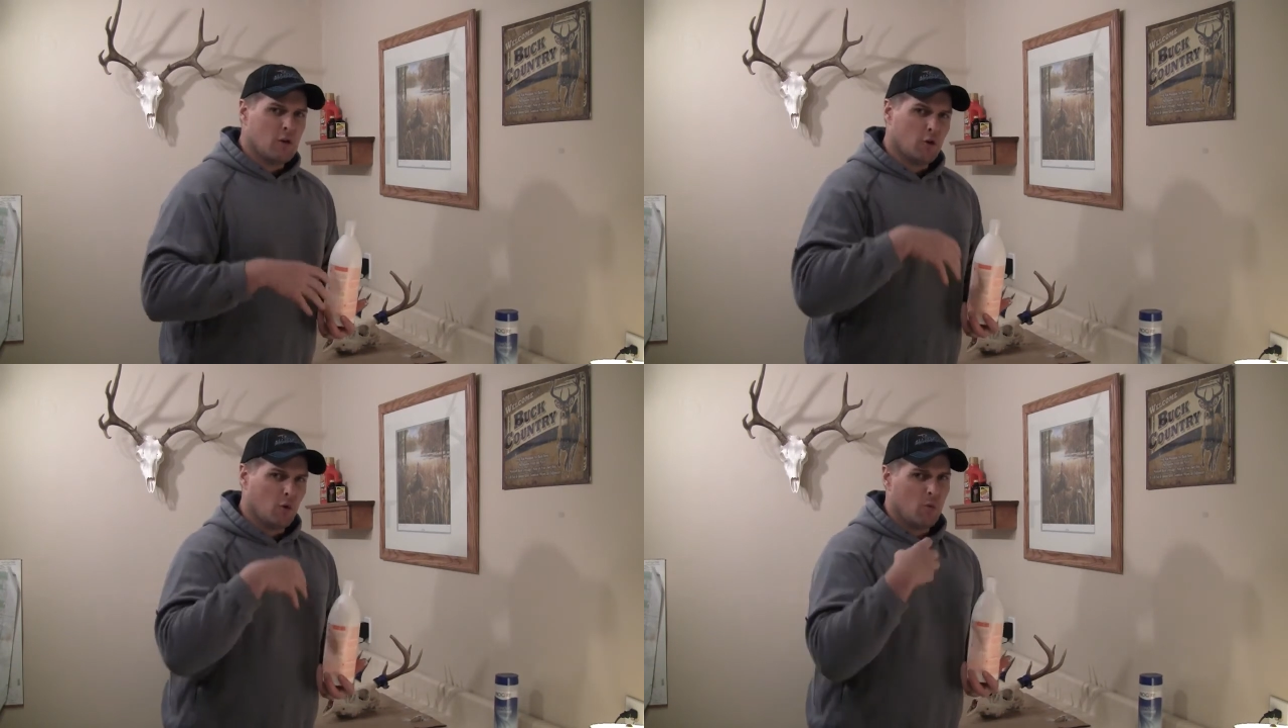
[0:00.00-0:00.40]

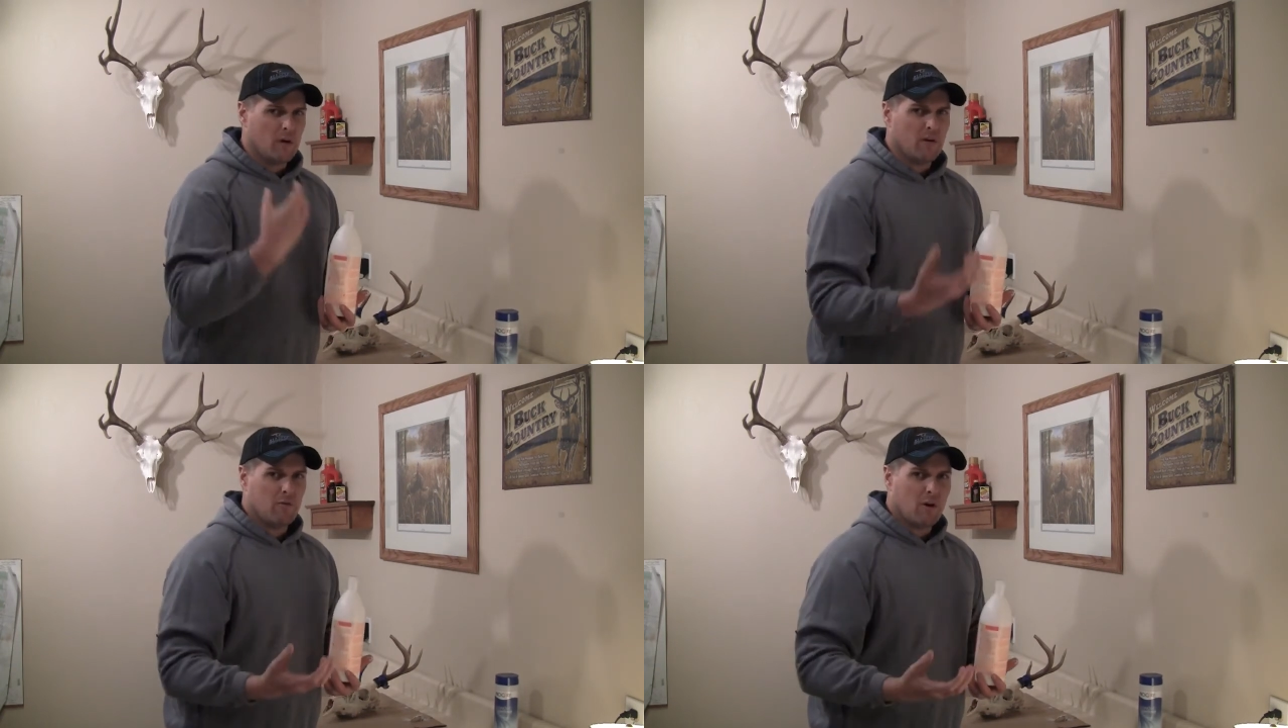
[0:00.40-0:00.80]
You don't
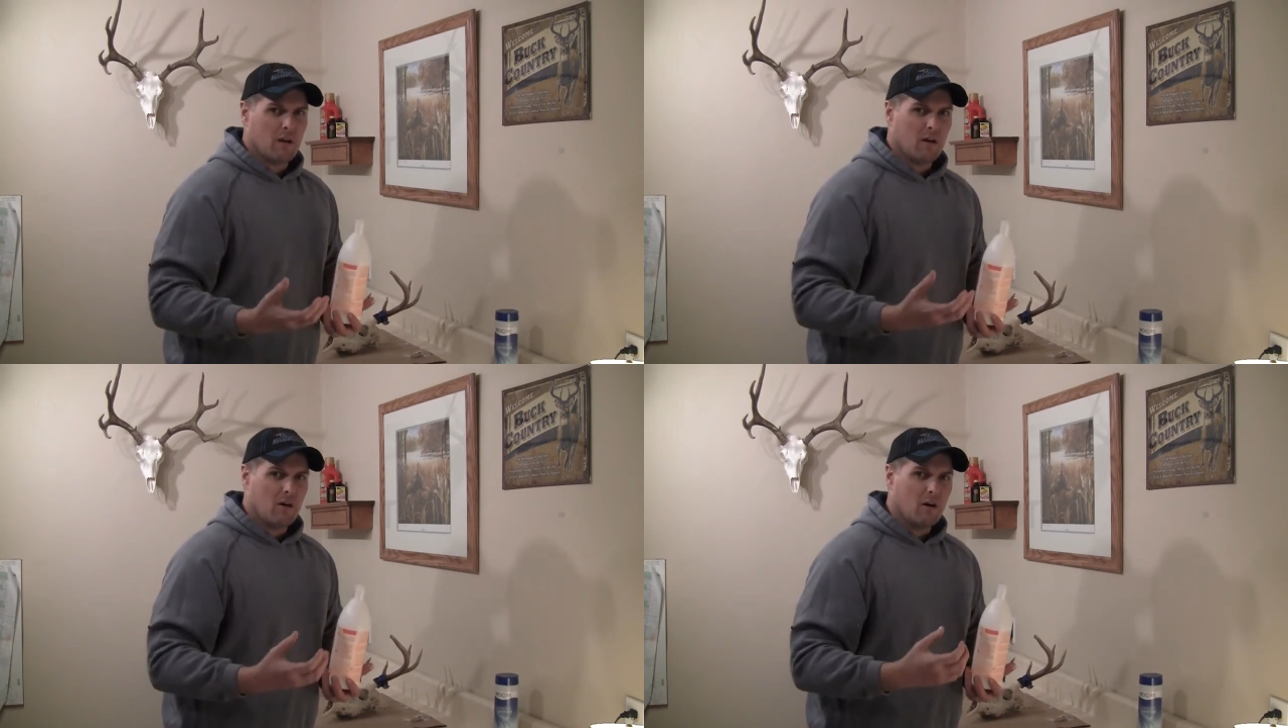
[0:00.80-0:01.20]
want it
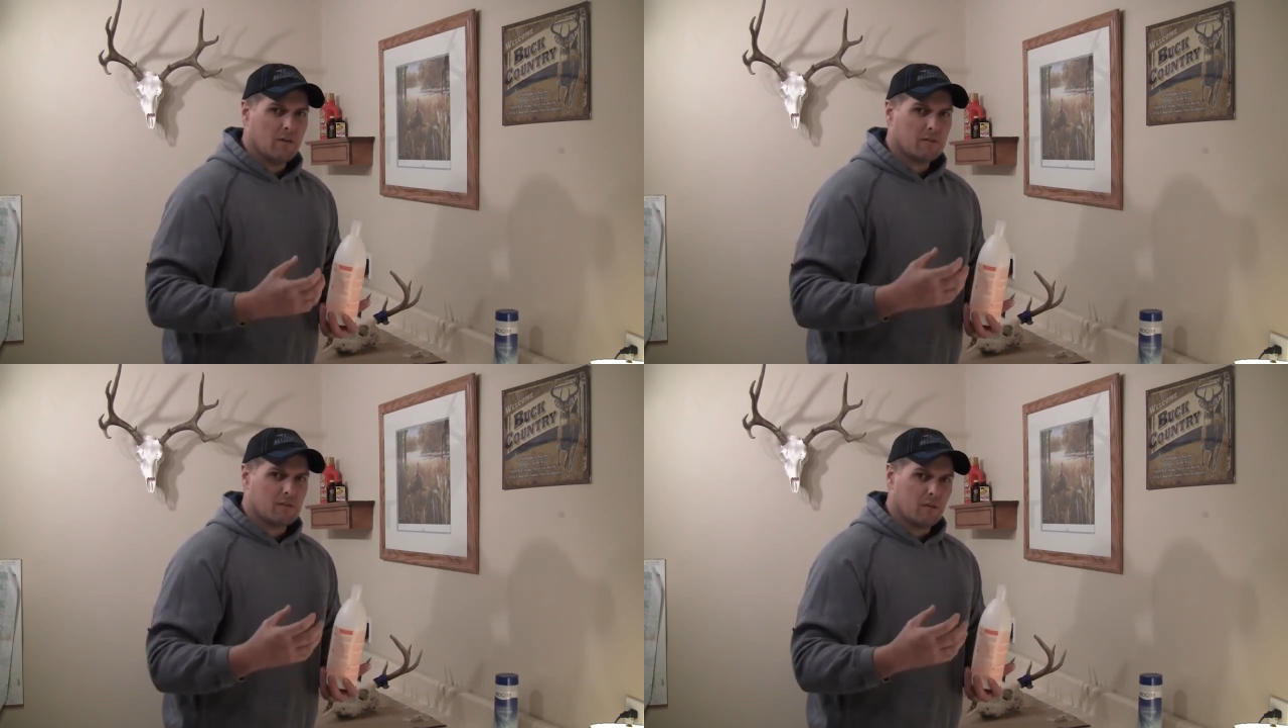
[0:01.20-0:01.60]
running
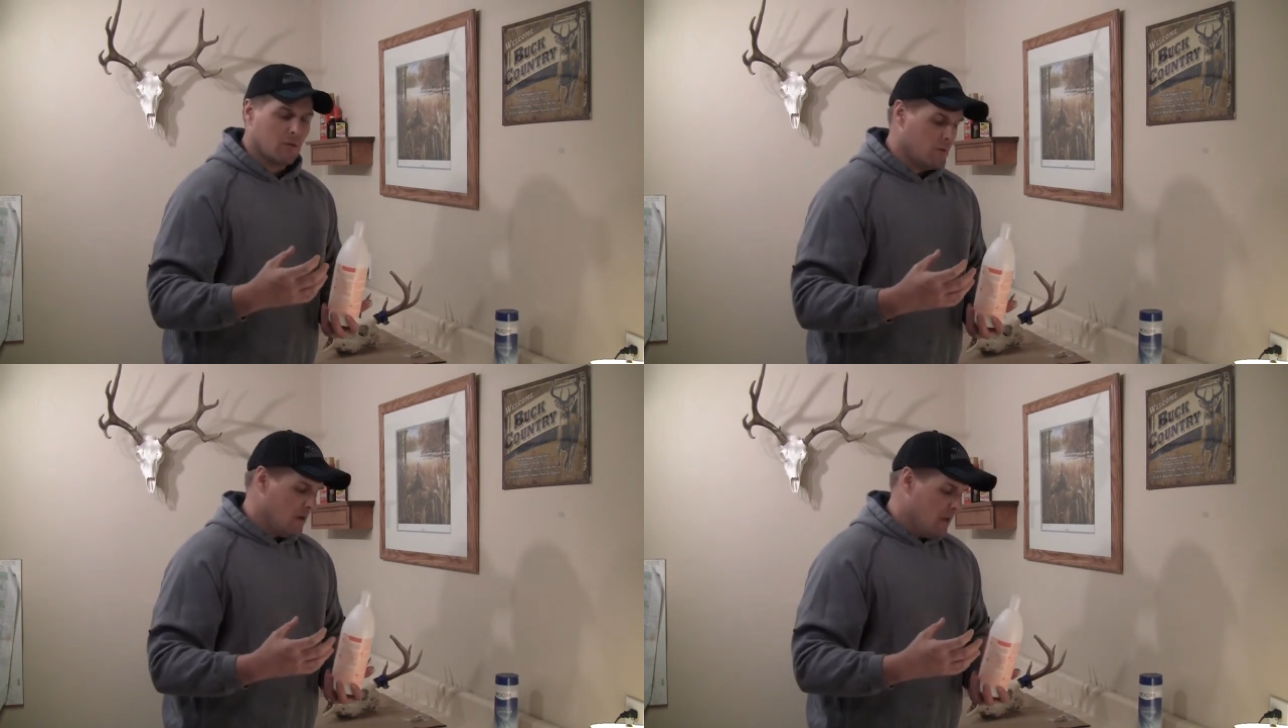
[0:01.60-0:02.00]
off.
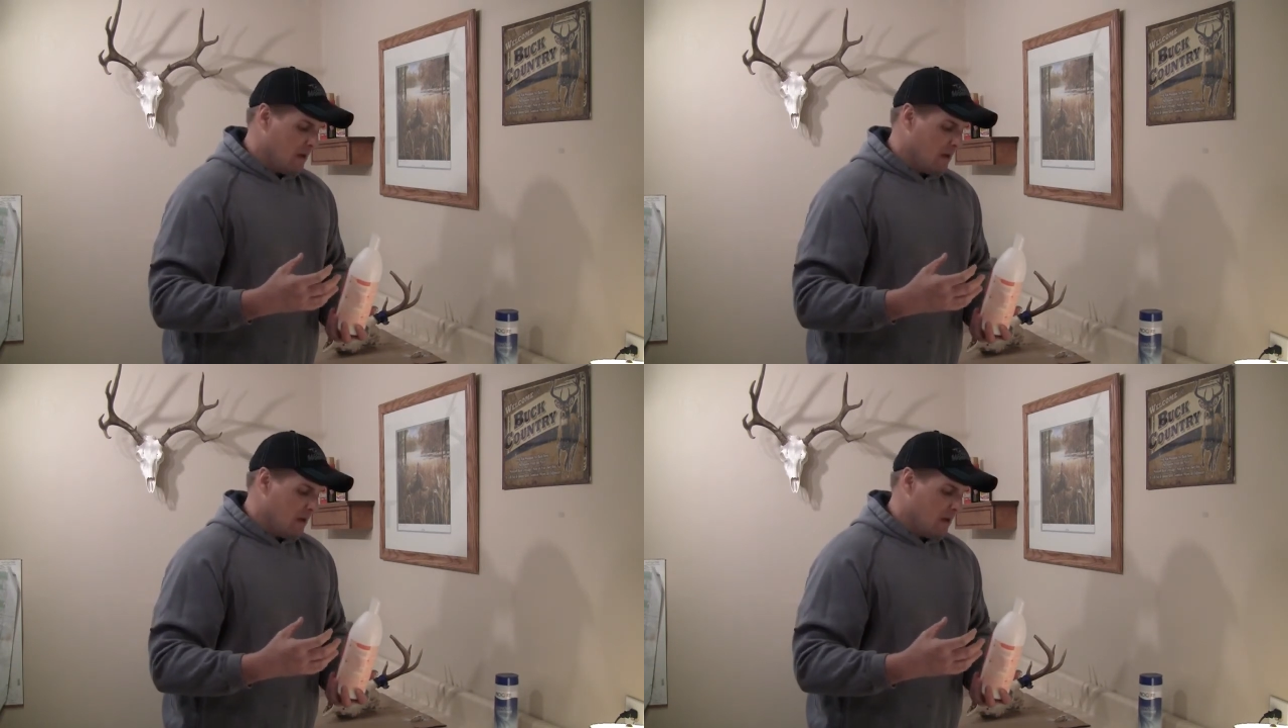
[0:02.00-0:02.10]
So